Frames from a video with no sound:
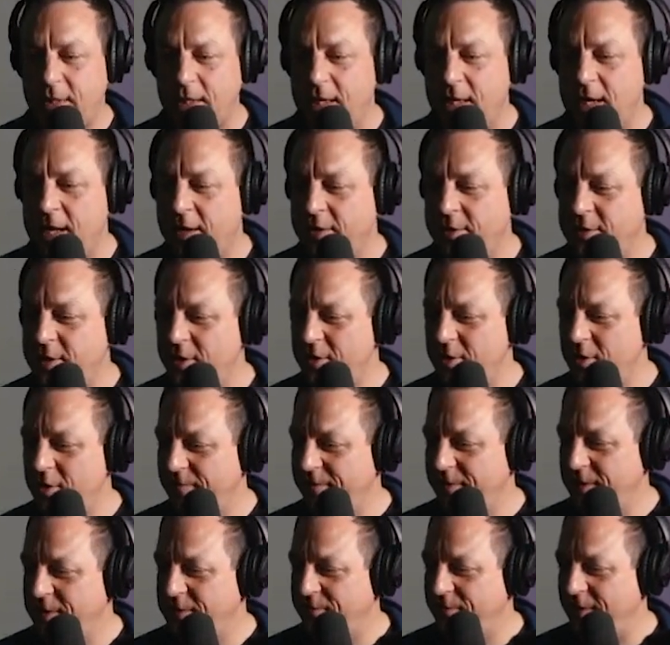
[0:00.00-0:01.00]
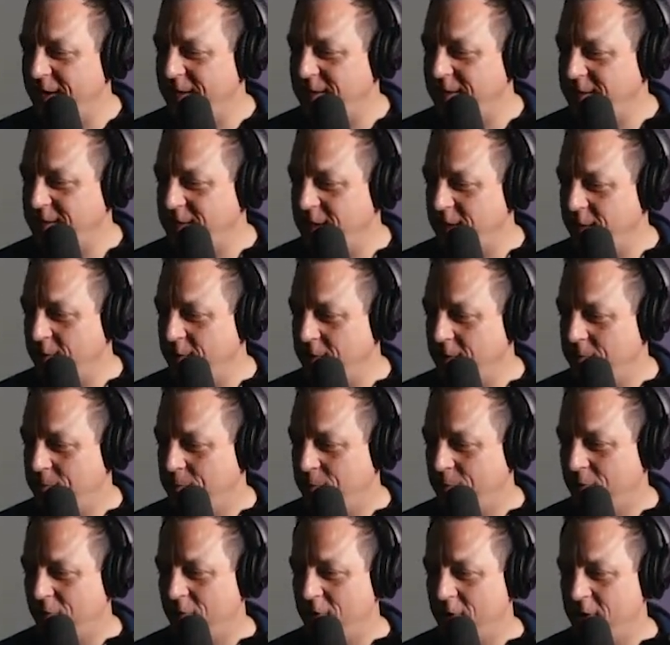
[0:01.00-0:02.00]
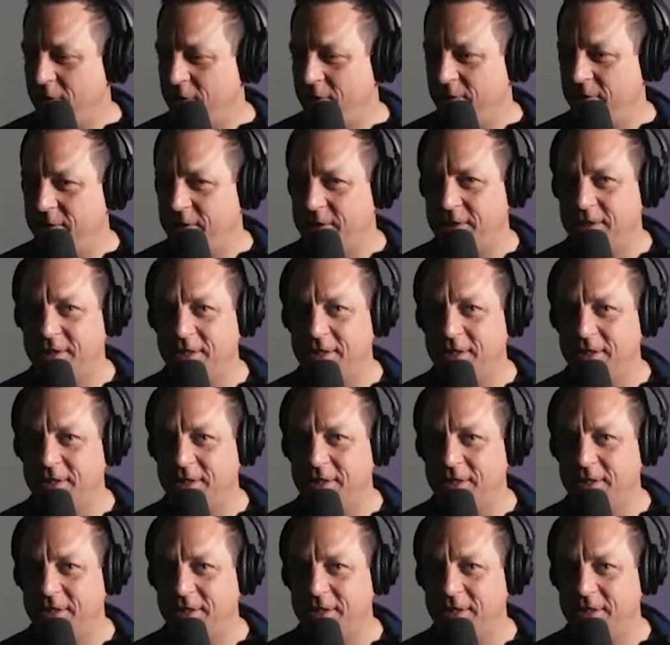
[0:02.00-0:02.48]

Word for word: I don't know if it's fair to do it with pros